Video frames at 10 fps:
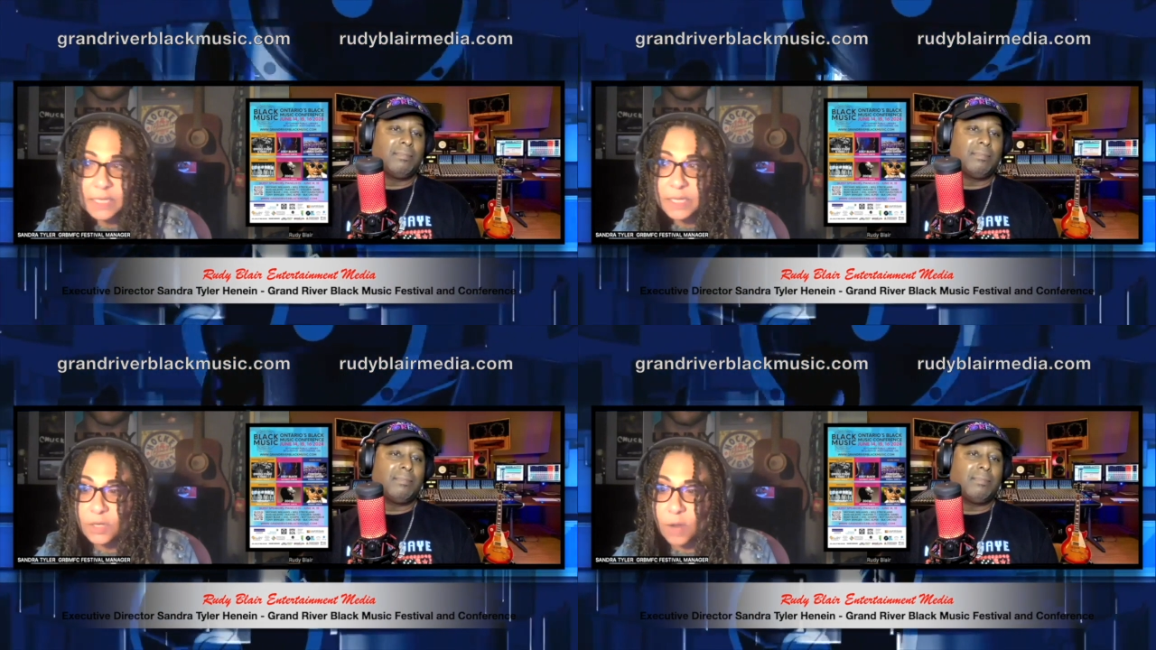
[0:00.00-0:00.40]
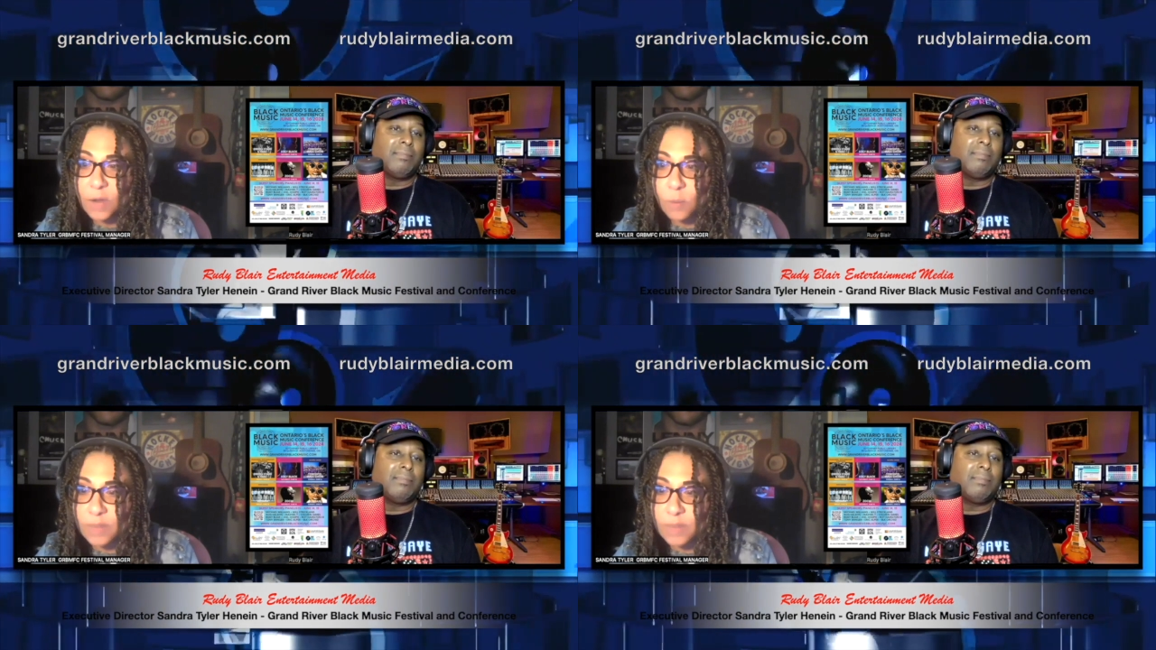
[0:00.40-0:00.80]
Speaker 1: you know, I
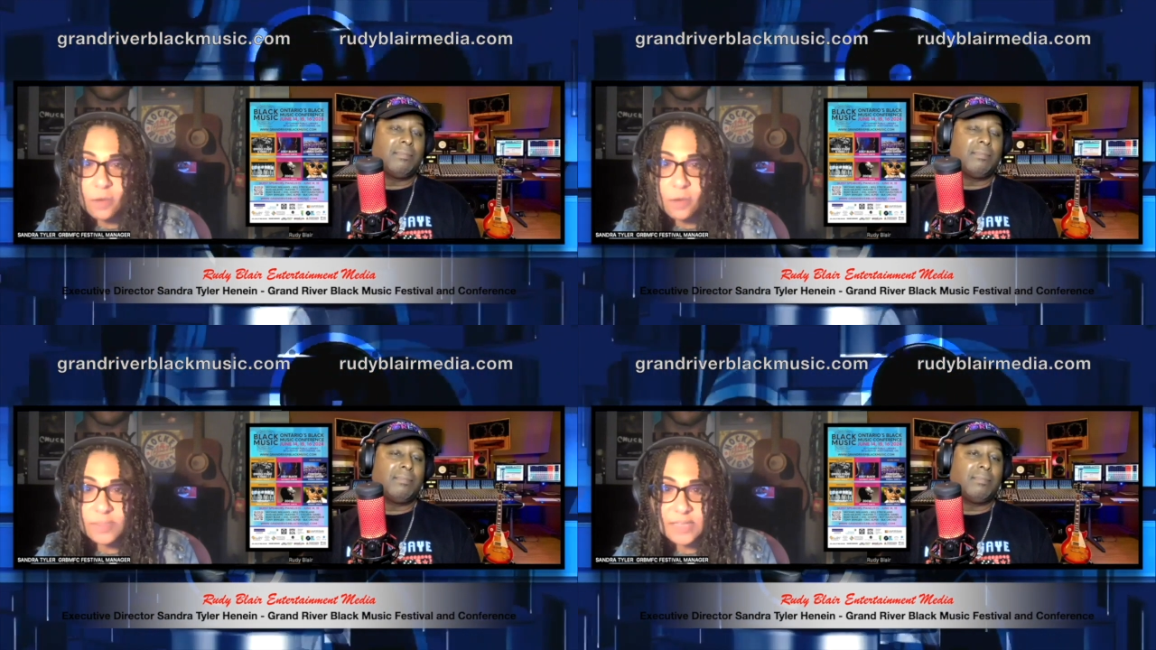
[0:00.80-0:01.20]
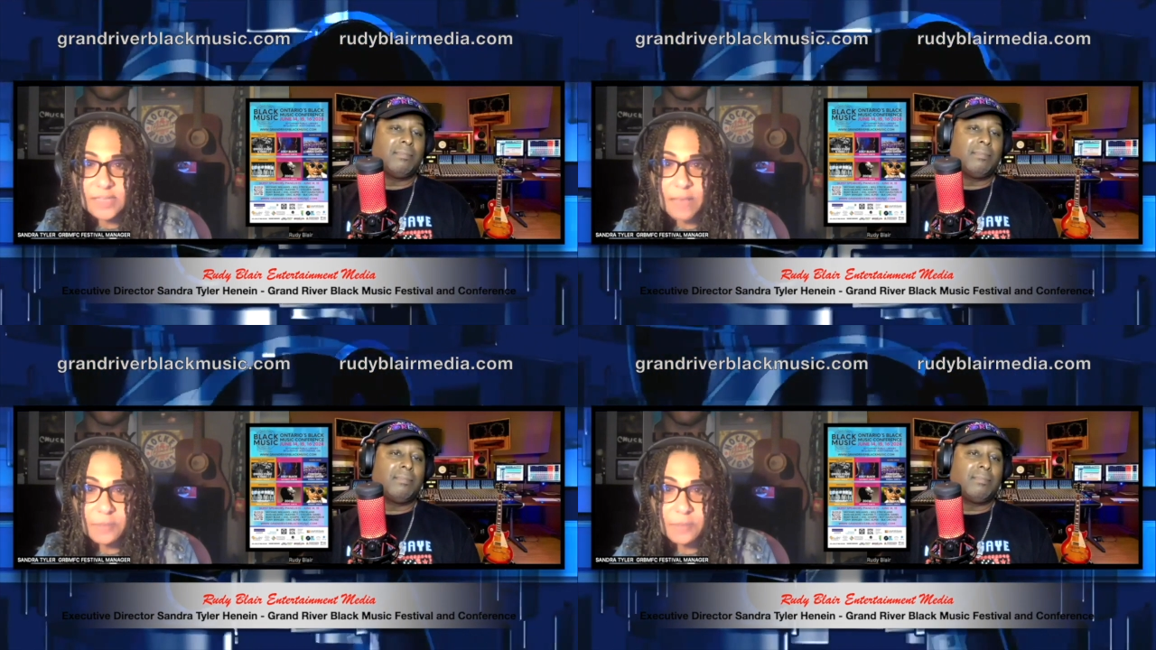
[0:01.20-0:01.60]
wanted to always
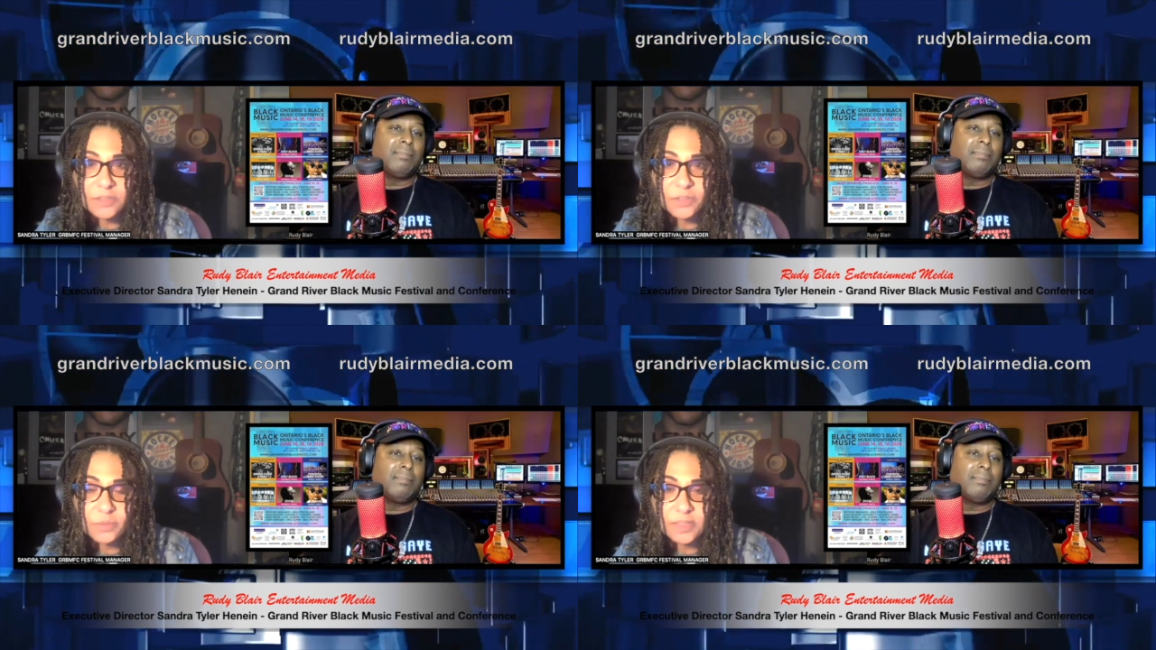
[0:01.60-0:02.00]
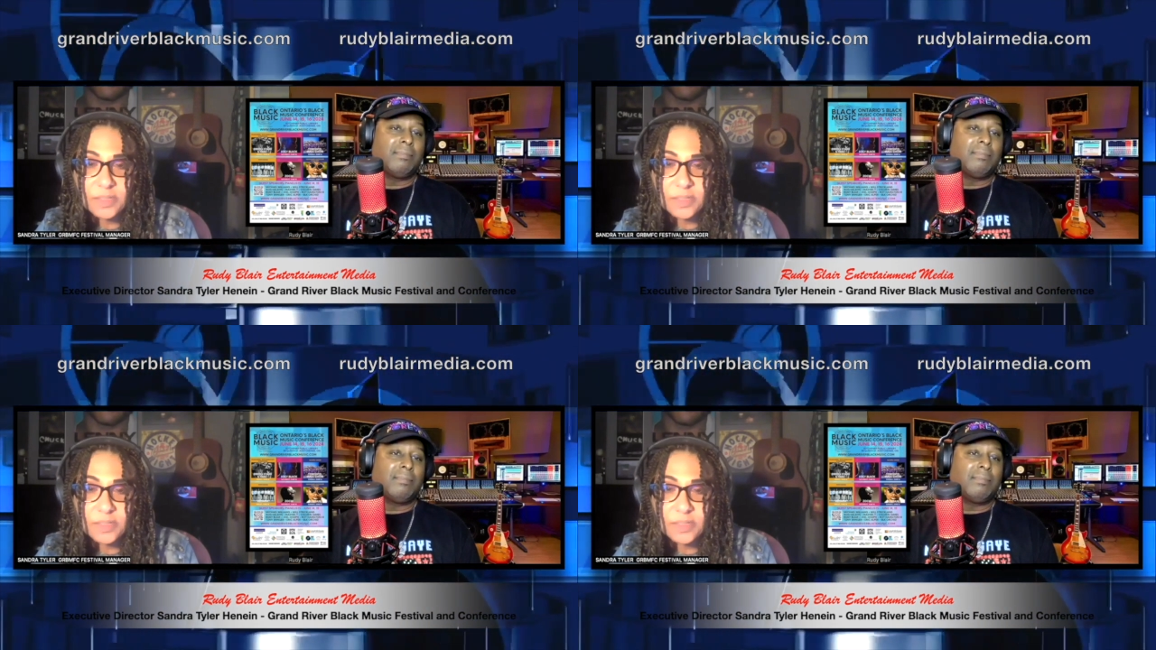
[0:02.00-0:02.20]
tap into was